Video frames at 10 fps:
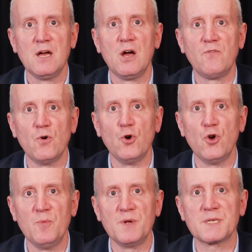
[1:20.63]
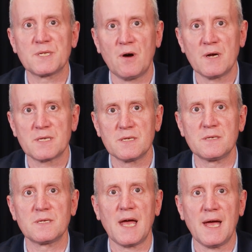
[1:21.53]
for Urban
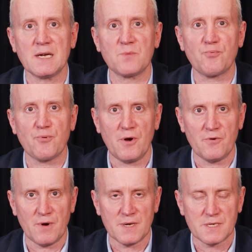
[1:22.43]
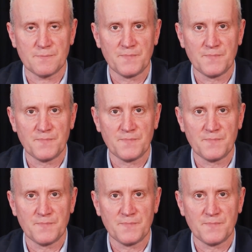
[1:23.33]
Sciences and Progress.